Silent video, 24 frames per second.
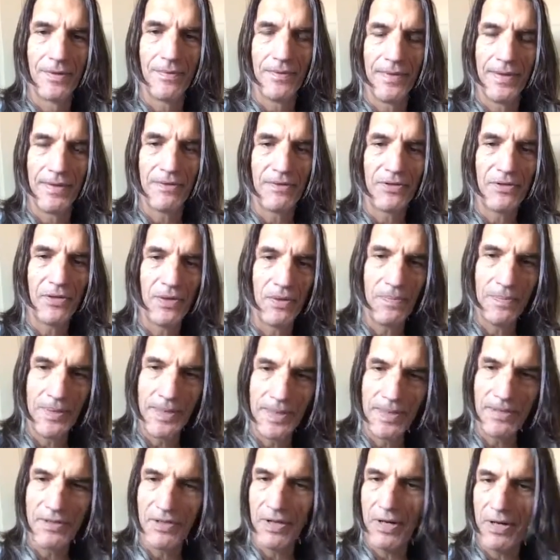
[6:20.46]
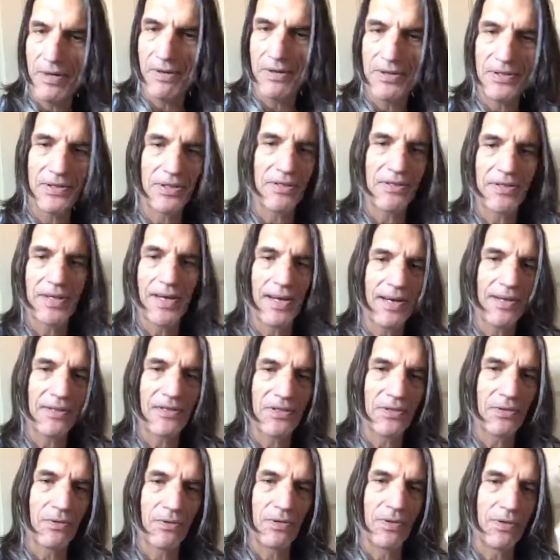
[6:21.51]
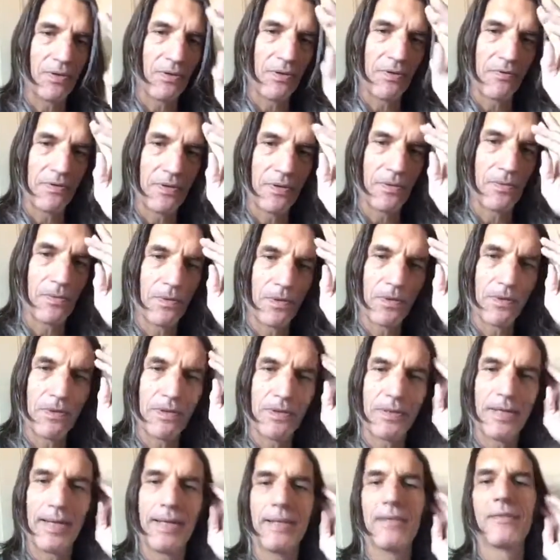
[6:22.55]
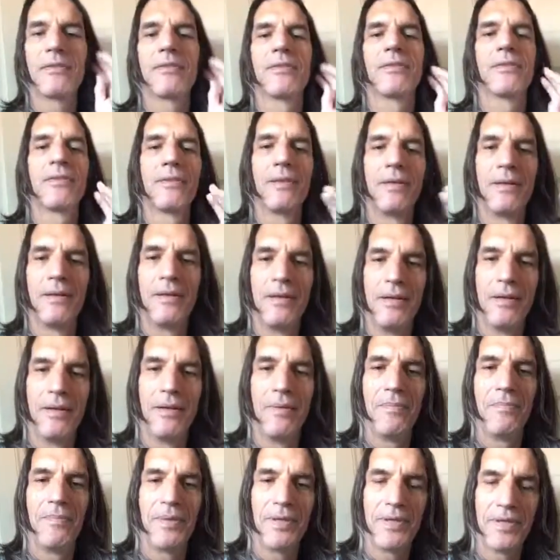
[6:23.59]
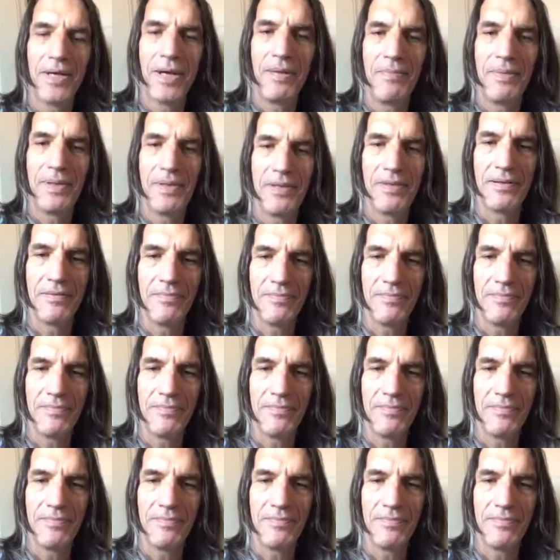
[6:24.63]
We have so many terrorist attacks going over the world that it's becoming